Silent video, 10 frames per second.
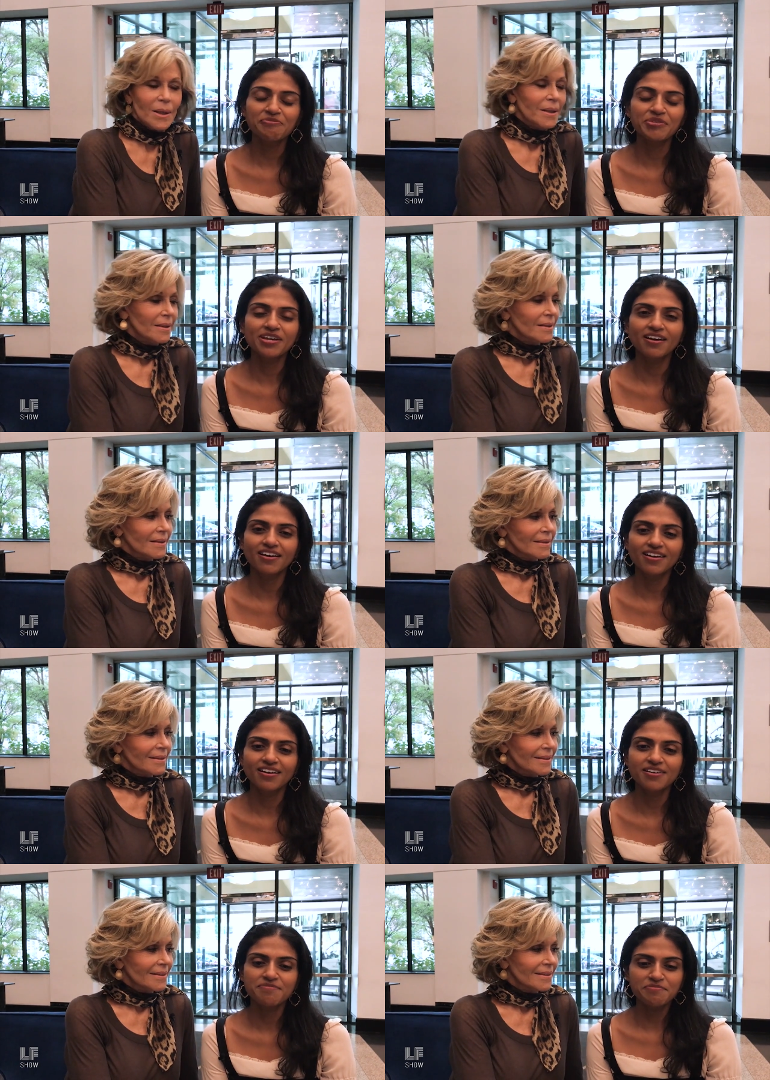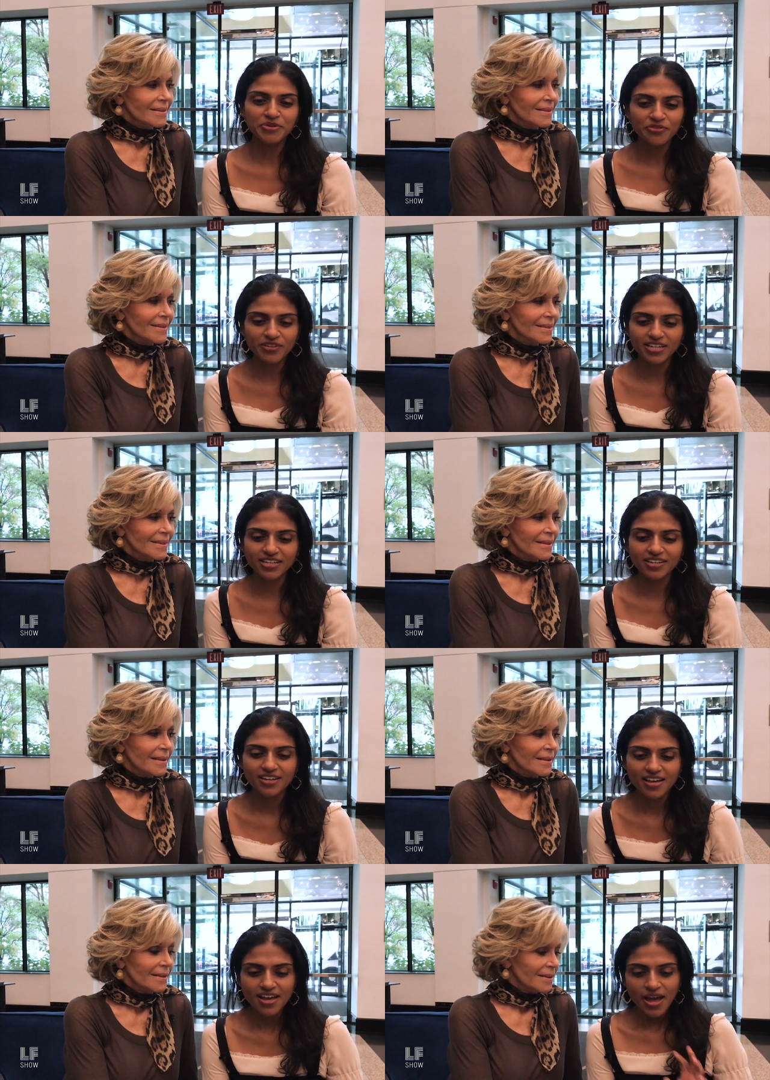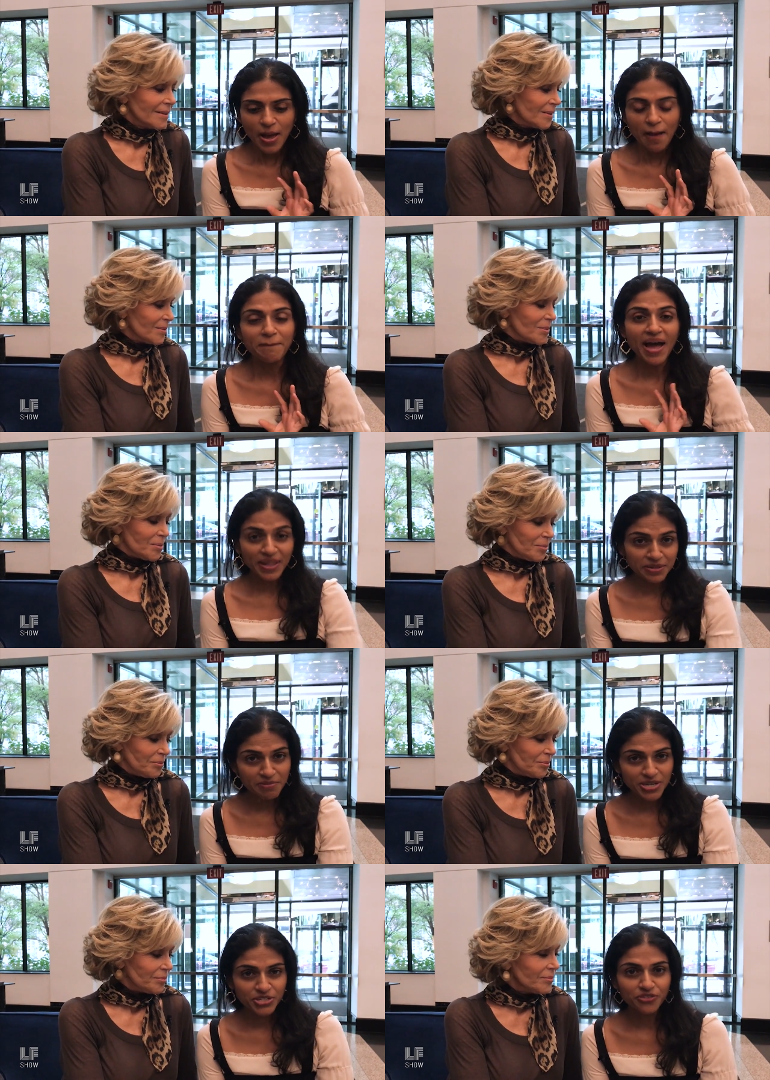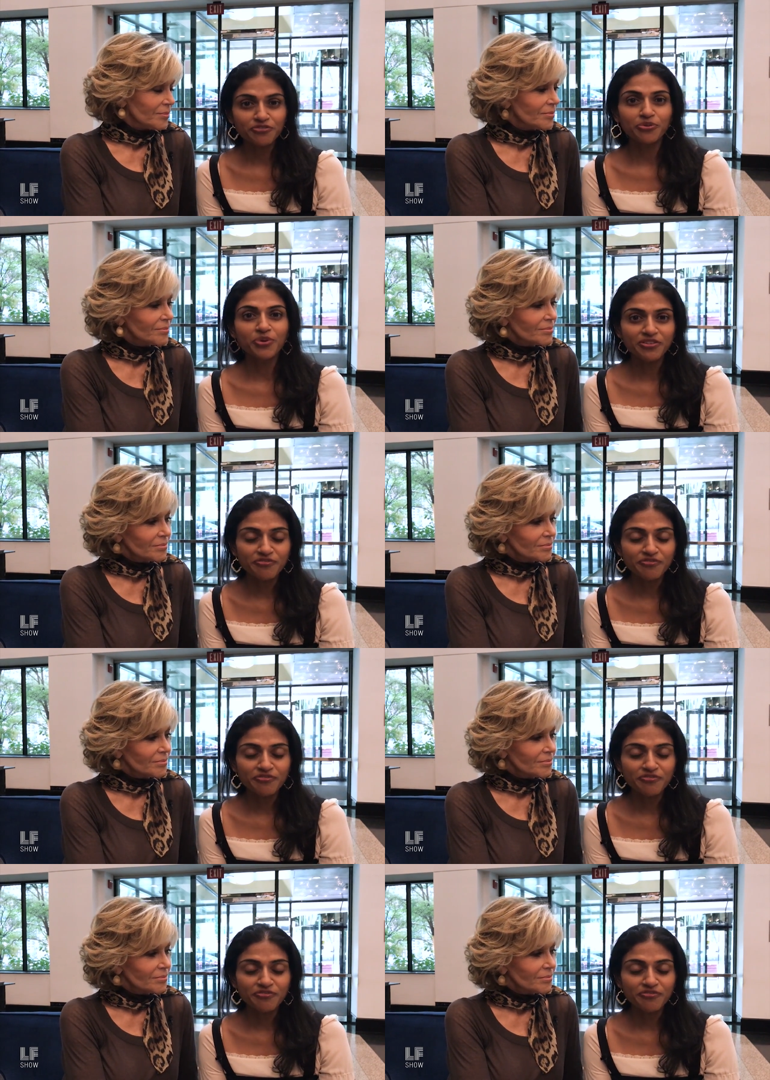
Speaker 1: We are moving a ballot measure for one